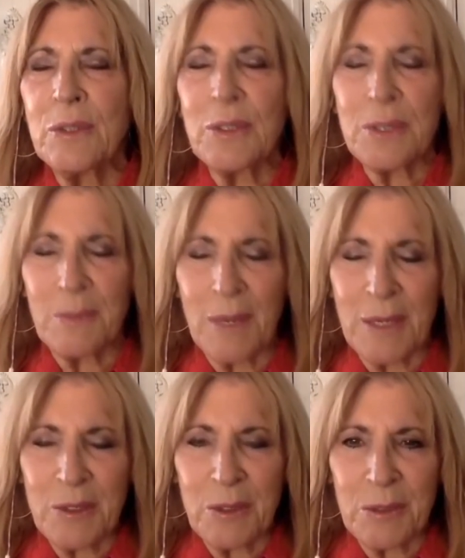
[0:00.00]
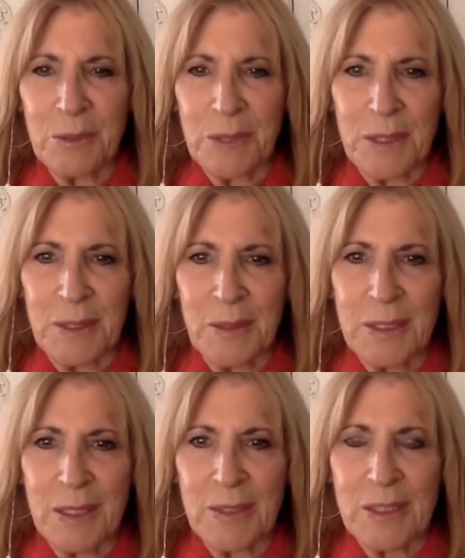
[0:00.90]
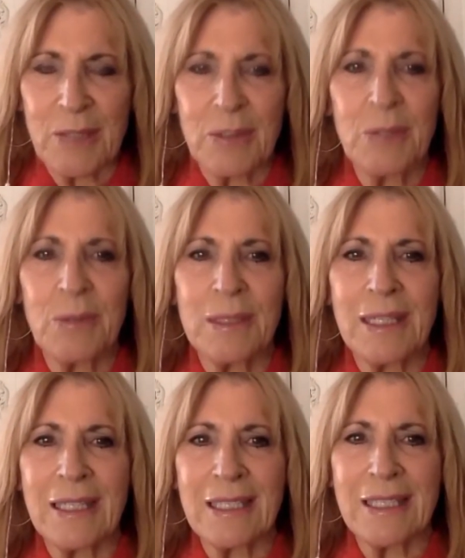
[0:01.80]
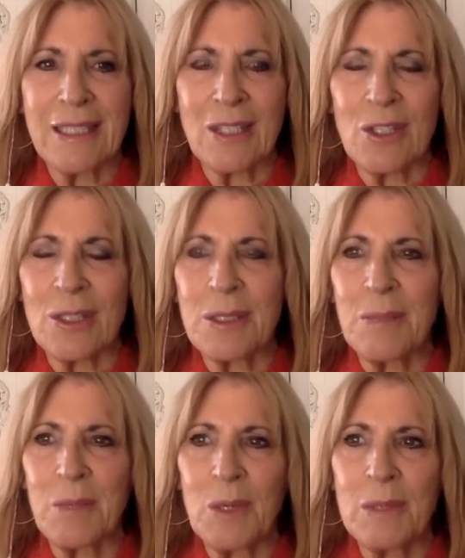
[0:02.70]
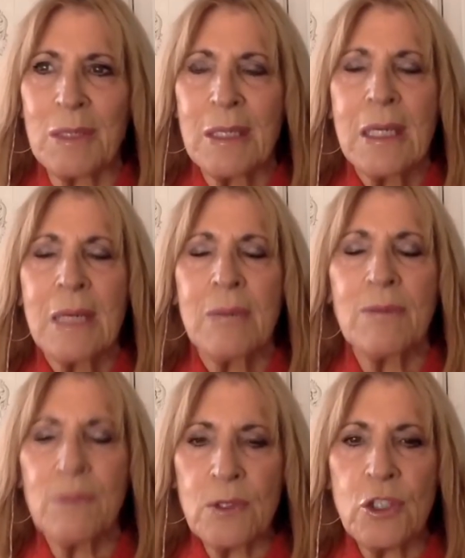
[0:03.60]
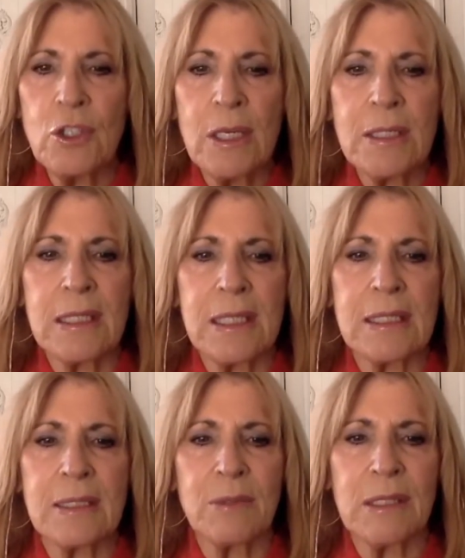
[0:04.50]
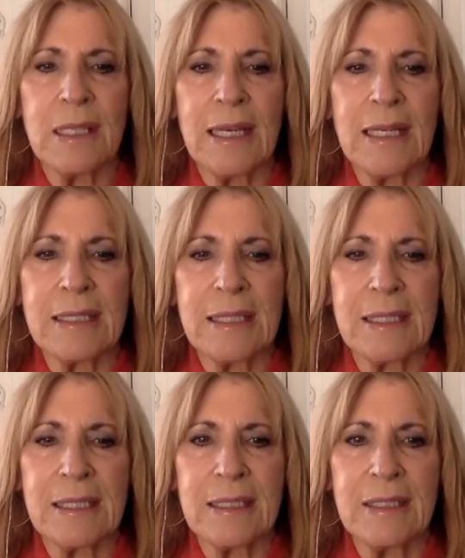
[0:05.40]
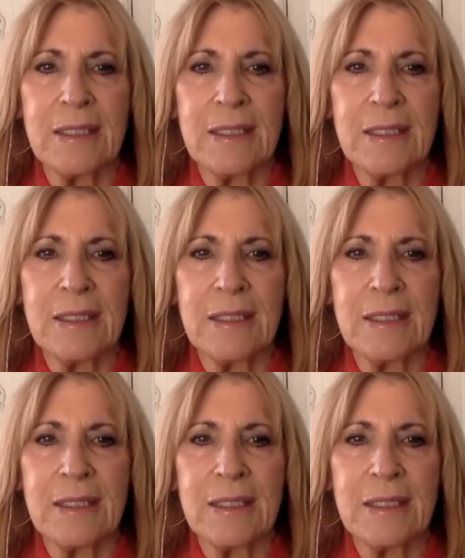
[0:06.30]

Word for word: mantra with you, and I'll tell you what that is in just a moment. But first, just let's relax in.